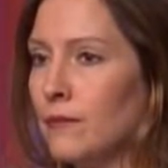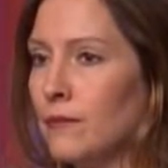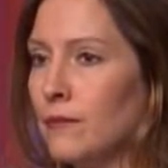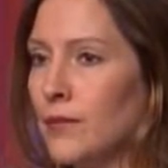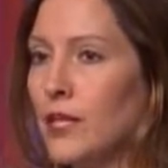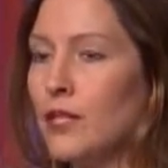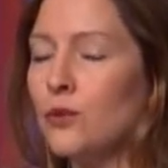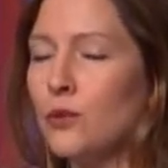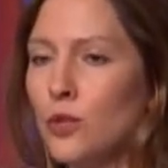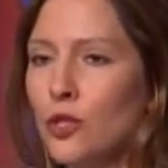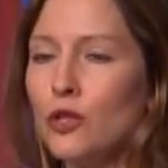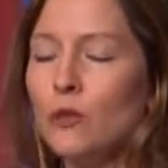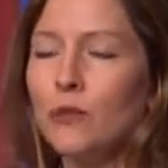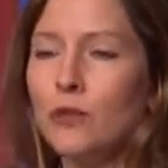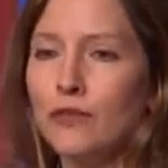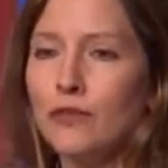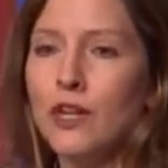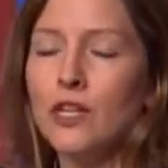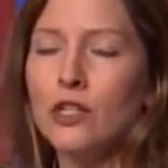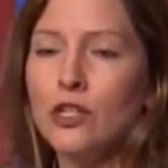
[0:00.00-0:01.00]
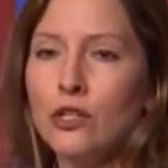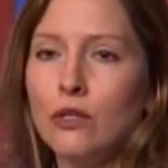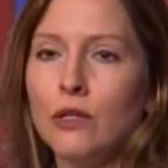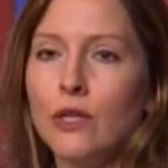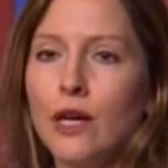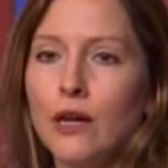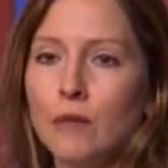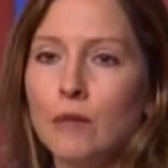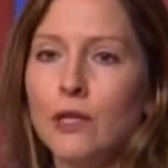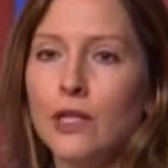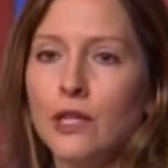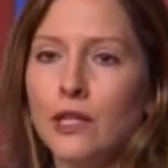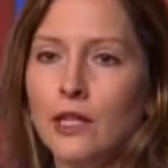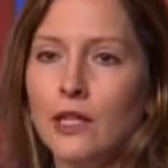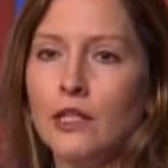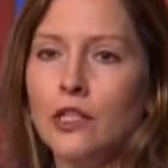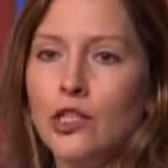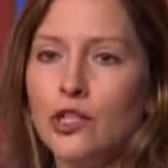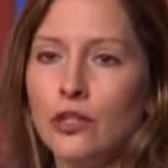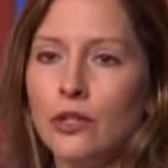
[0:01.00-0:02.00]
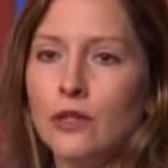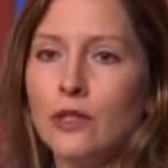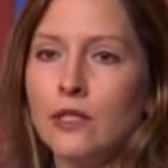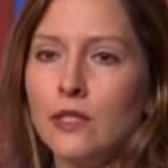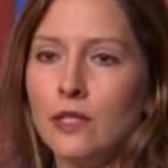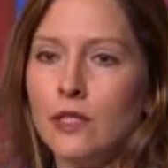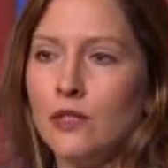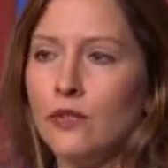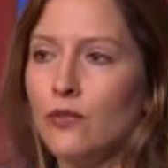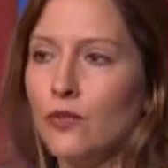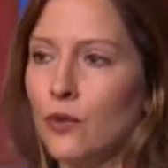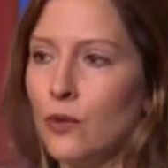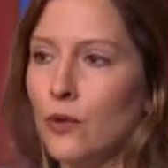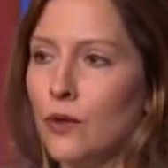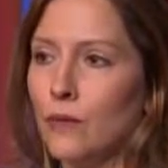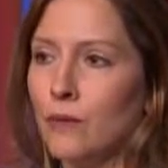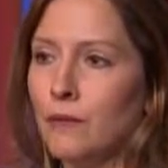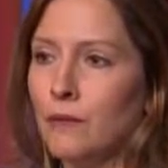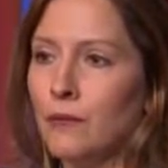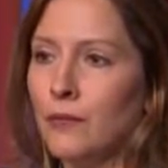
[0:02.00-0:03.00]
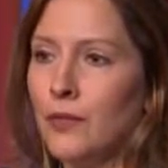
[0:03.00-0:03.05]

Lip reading: That's what your professional liability insurance is for.